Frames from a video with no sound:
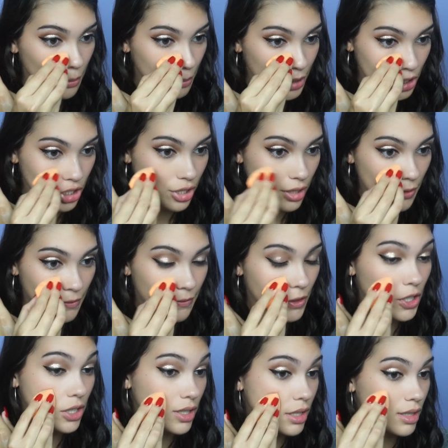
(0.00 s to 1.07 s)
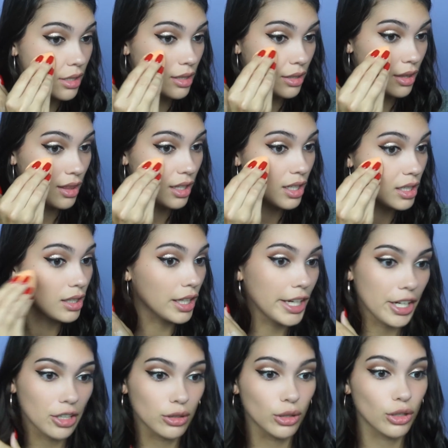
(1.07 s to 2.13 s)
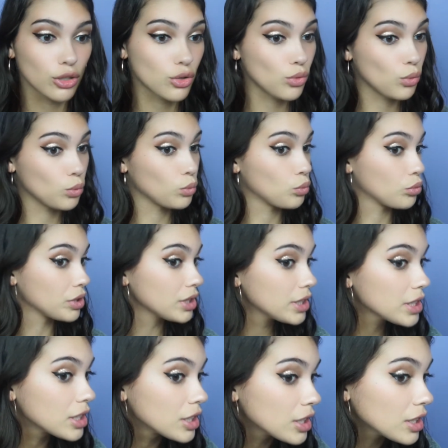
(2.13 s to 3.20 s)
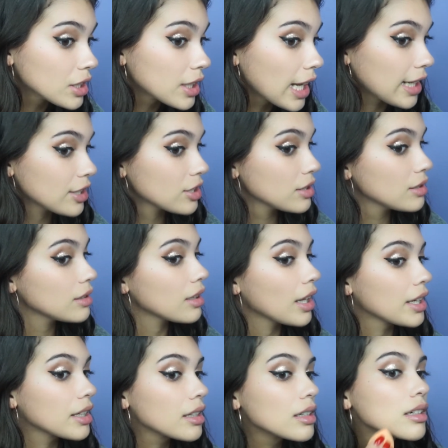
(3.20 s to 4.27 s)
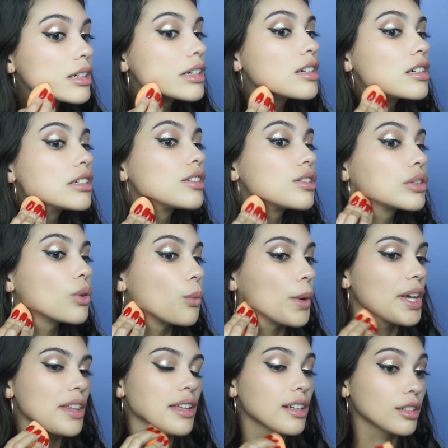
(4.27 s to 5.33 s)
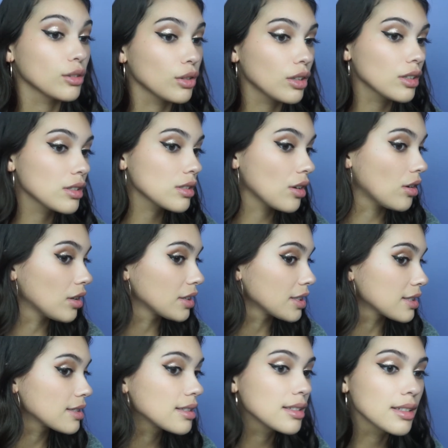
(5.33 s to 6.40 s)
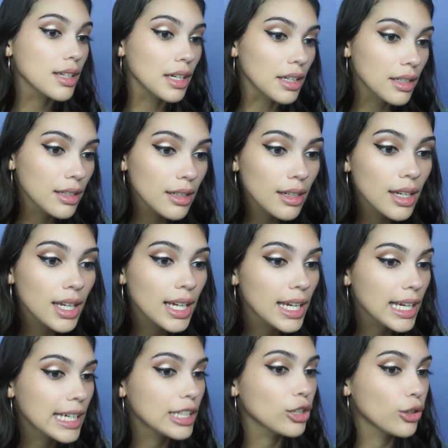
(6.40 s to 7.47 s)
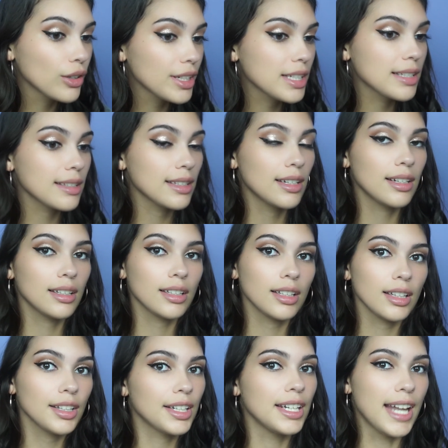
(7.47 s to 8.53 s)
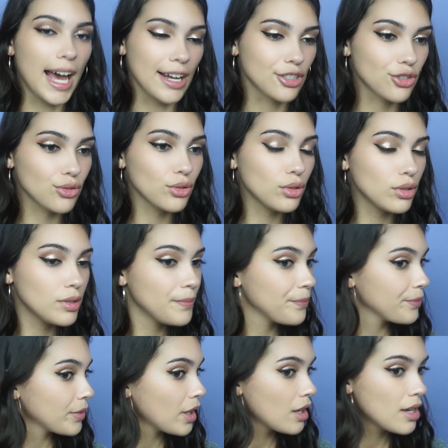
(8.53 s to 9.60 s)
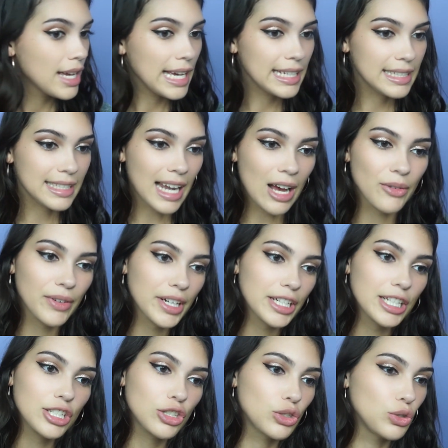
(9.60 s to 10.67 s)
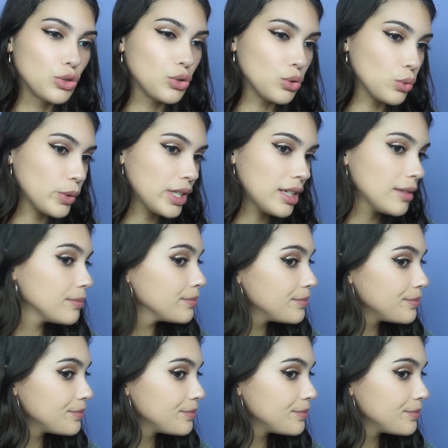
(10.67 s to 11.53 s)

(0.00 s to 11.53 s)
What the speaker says: but just the first thin layer looks really good. I actually like the way that it looks on the skin. It looks natural. It's not very dewy.